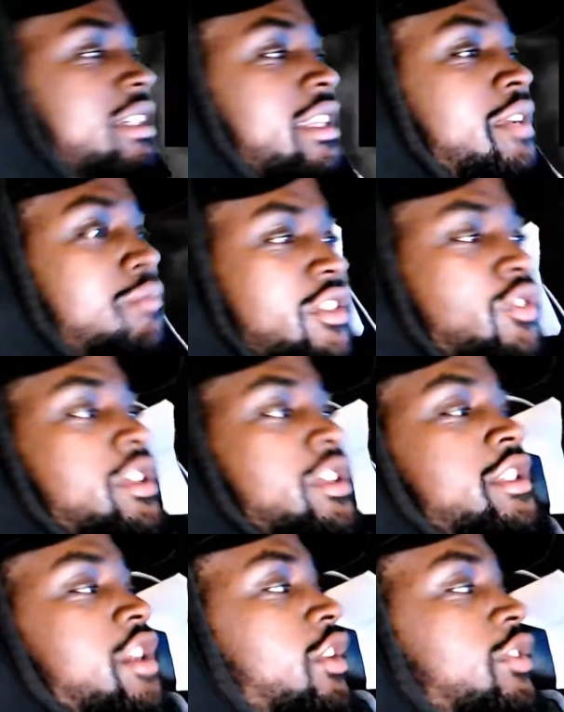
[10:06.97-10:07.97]
I'ma do
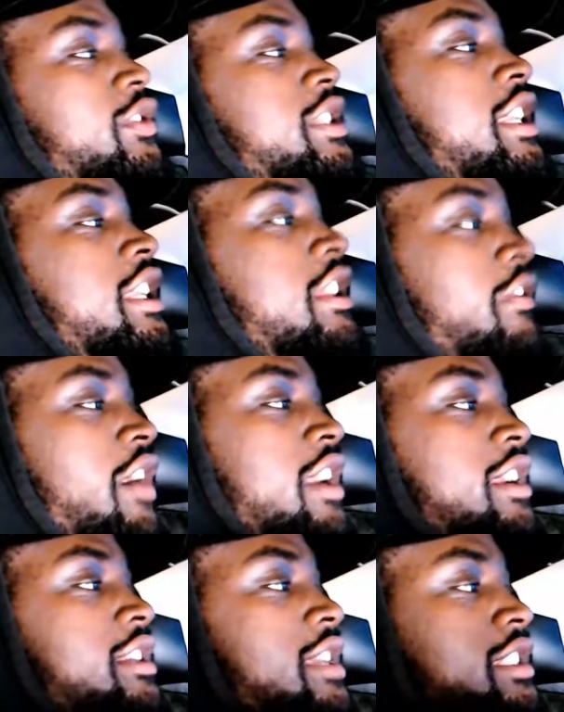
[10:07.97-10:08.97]
this. Y'all gonna see these
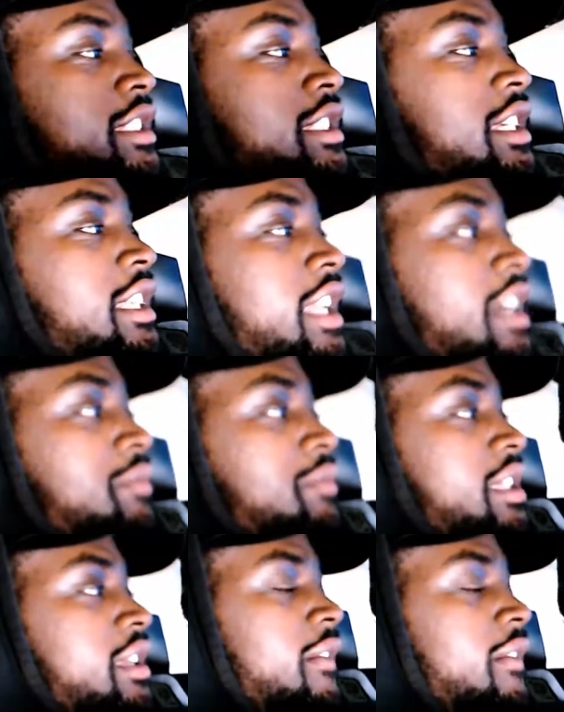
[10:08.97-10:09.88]
fighters I just unlocked me.